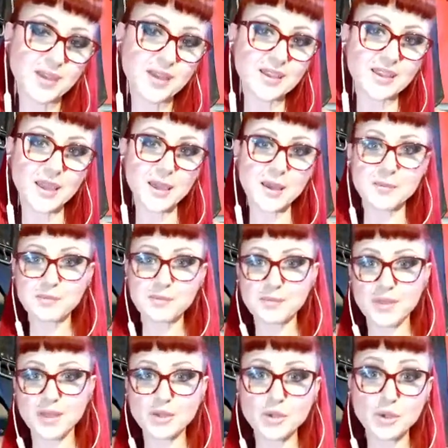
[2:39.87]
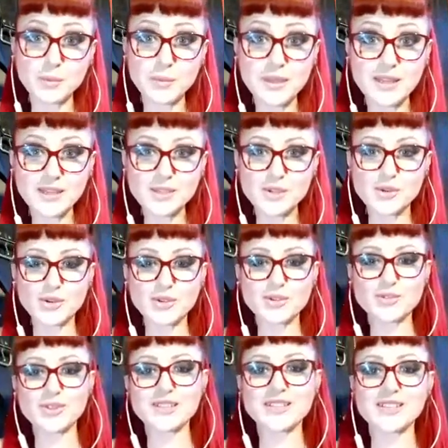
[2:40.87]
yeah, a newbie to
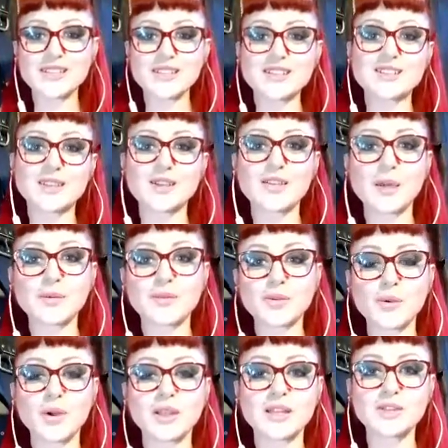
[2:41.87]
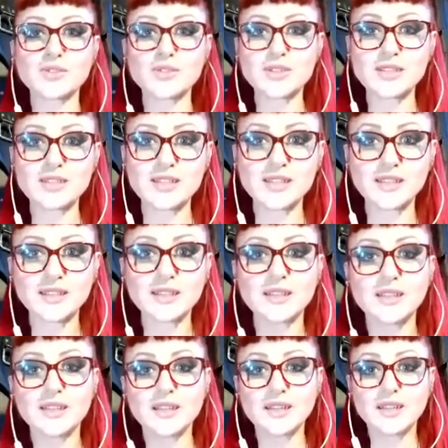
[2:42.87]
cross dressing, so that was quite interesting.
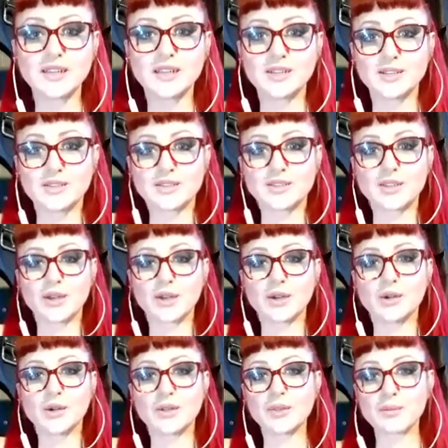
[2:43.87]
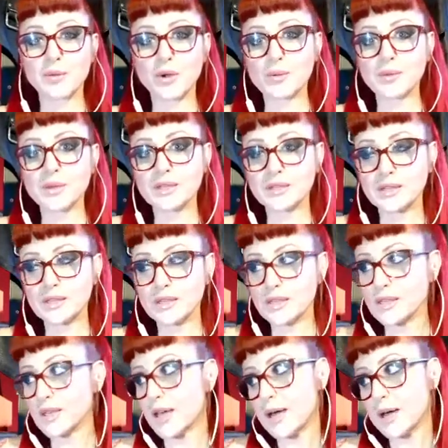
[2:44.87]
So at the moment,
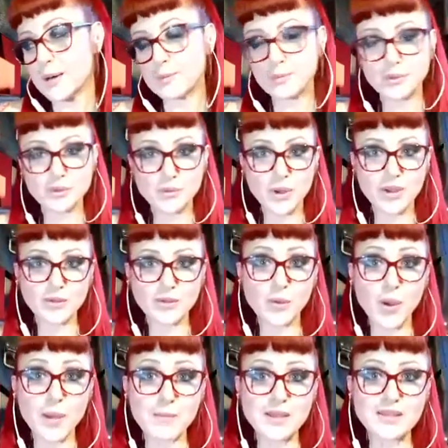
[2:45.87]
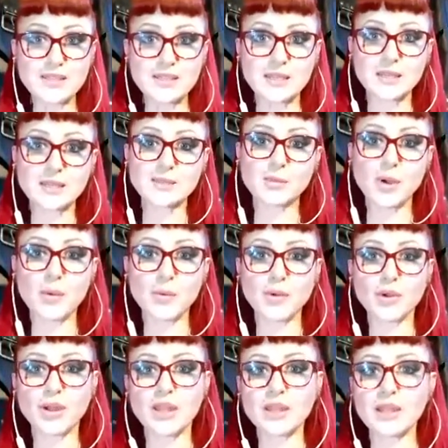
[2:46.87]
the boudoir is quite messy. That's why we're
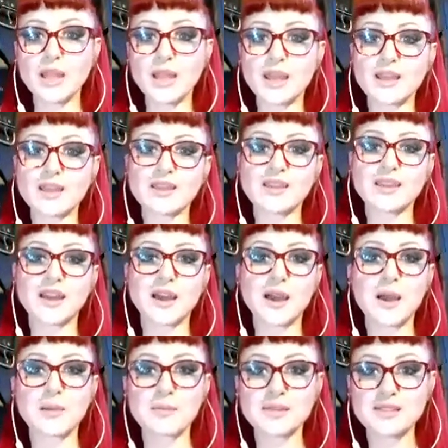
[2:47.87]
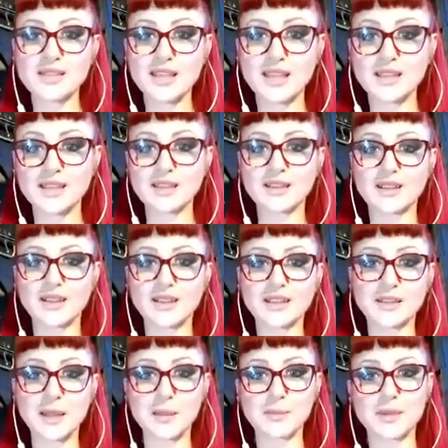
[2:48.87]
not in there. It's getting
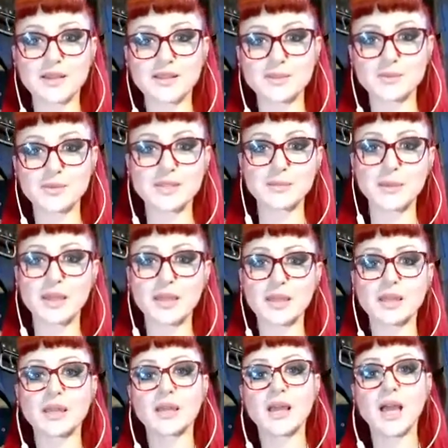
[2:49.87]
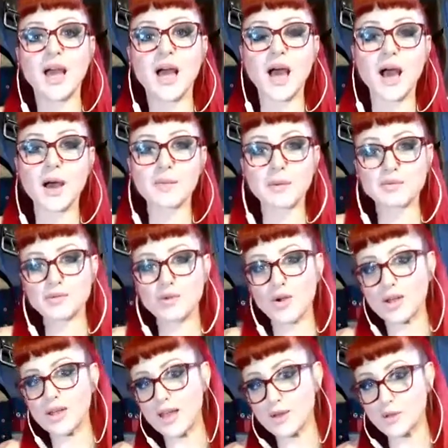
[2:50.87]
cleaned up as we speak. I'm
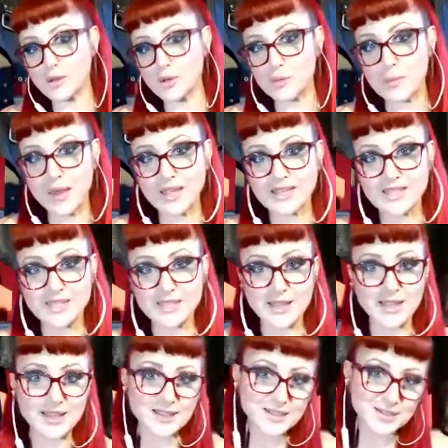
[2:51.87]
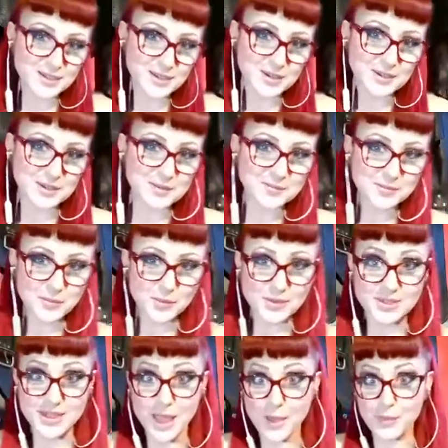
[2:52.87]
trying out a new maid today, so we'll
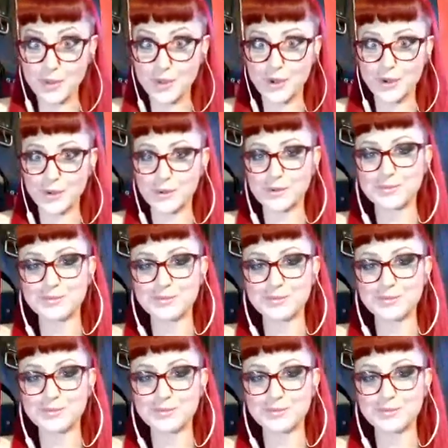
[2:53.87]
see how we go.